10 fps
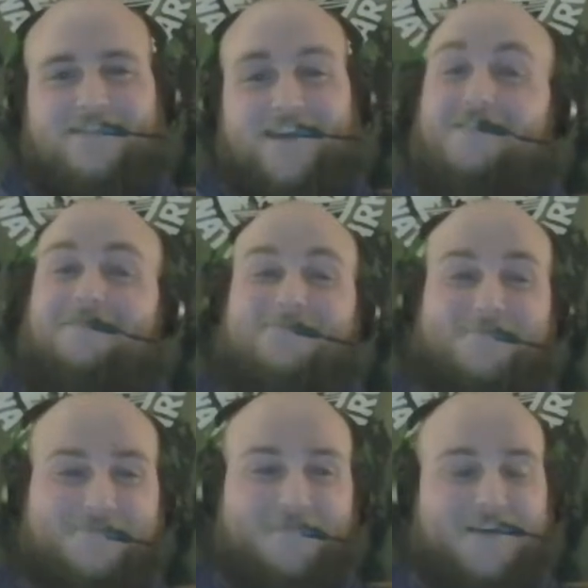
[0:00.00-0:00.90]
Yeah,
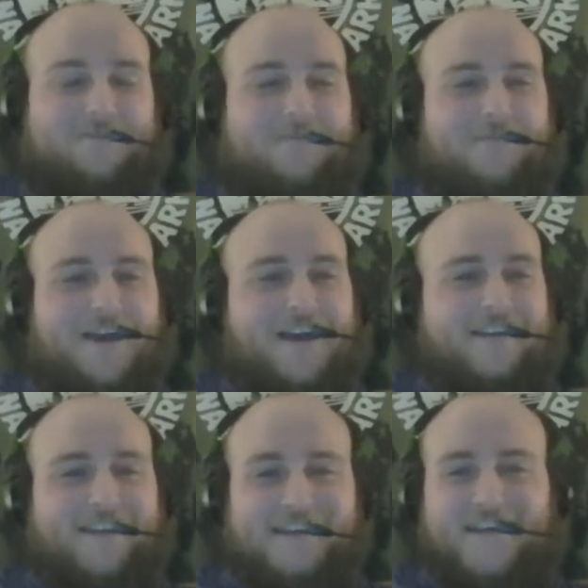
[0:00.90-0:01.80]
yep.
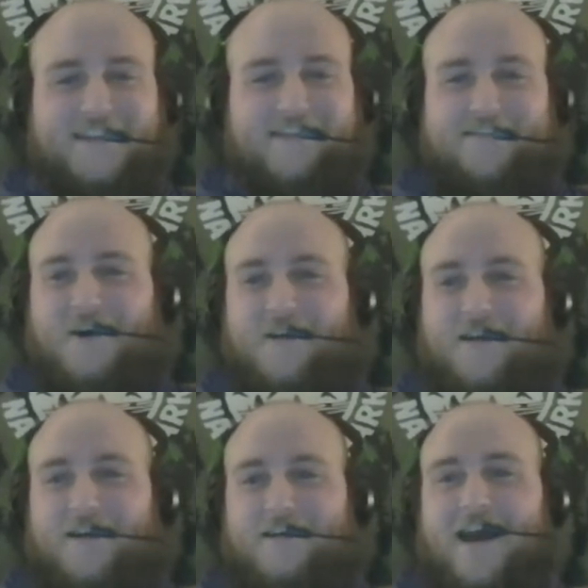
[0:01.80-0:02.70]
And going to get,
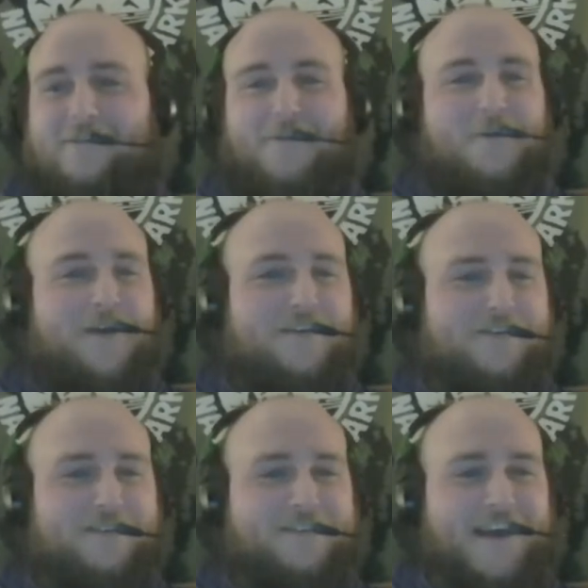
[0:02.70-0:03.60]
I don't know about
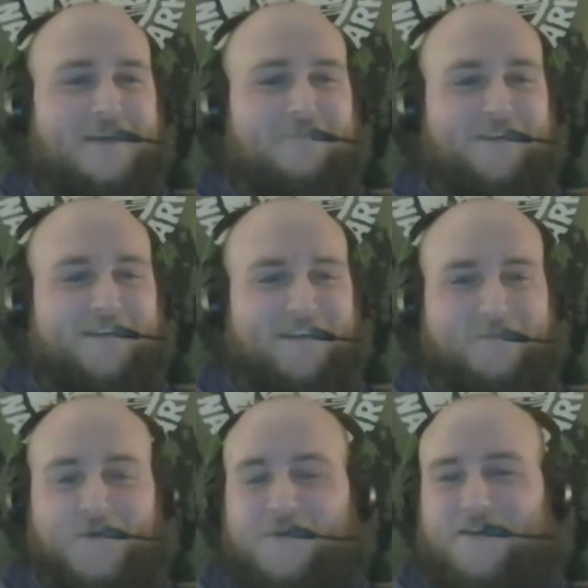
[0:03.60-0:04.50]
G. Scott, but
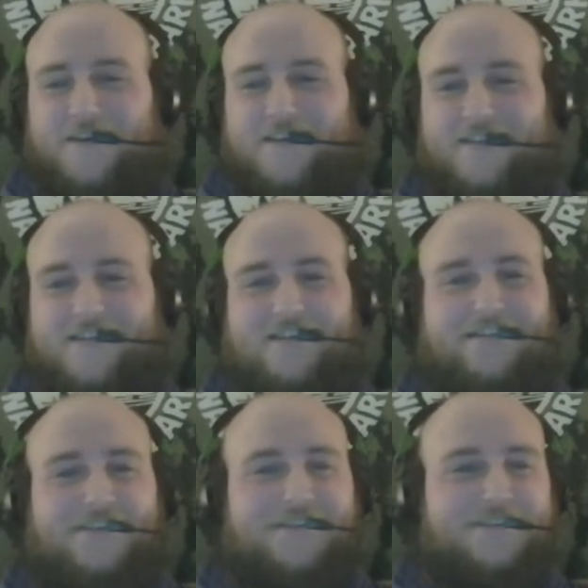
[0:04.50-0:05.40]
Egbuka and
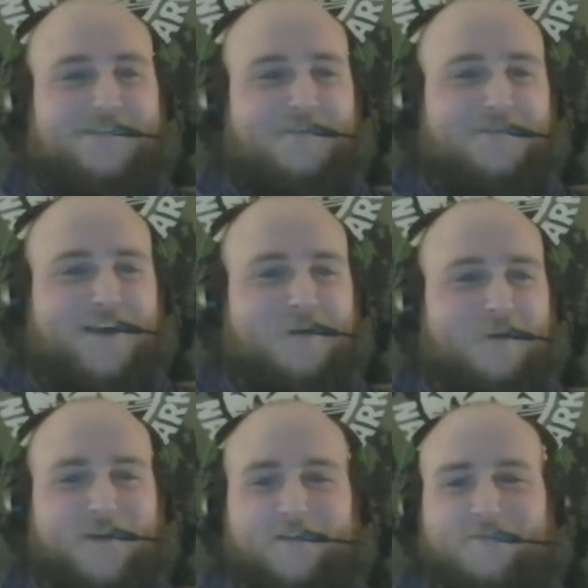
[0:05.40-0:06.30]
JT Tuimalau
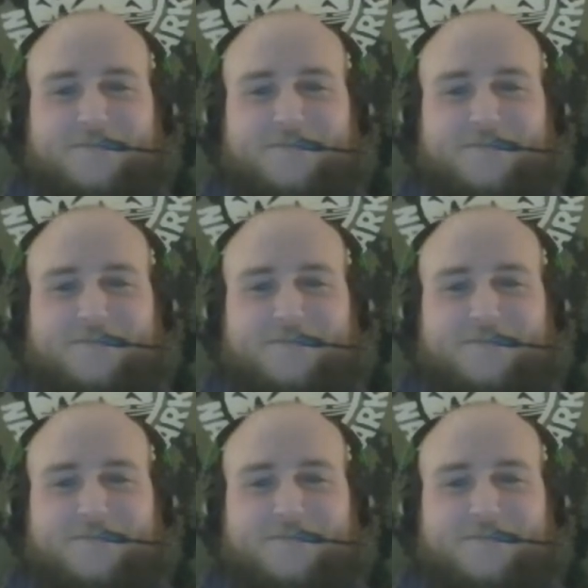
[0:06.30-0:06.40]
working